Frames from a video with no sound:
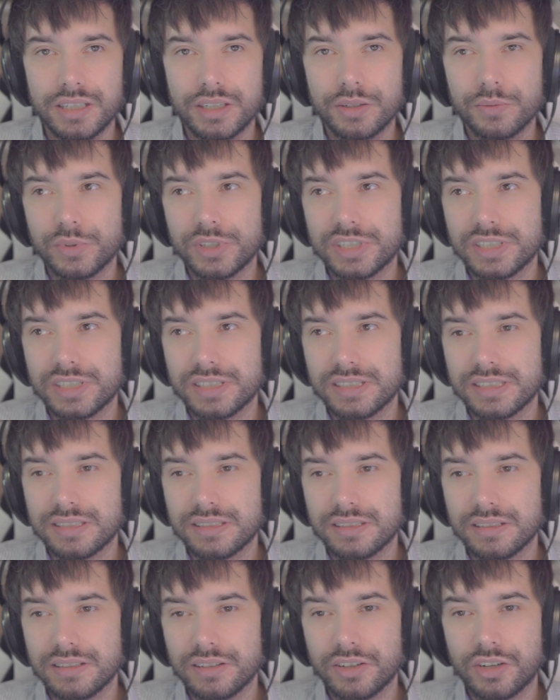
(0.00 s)
which
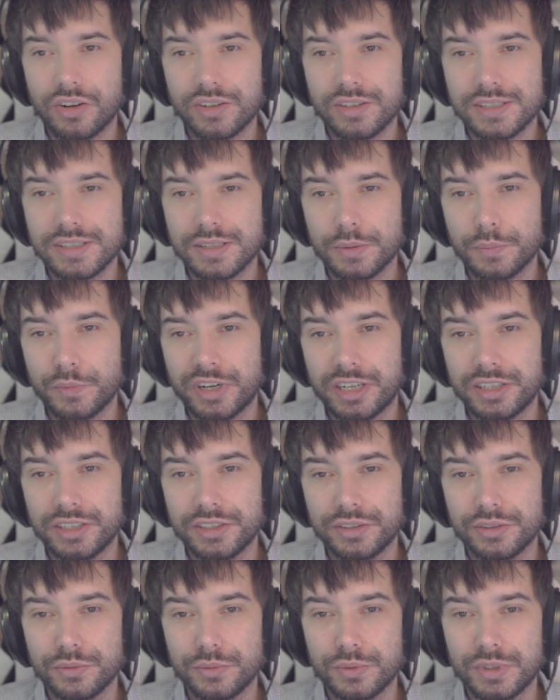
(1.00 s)
is a concept where
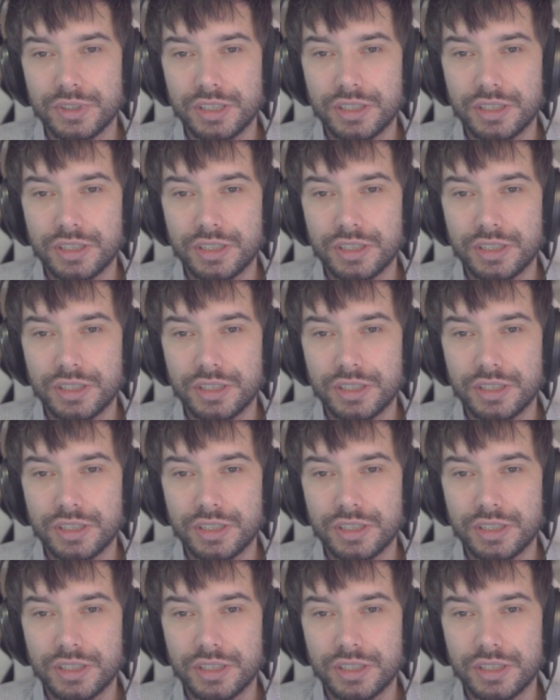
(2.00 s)
you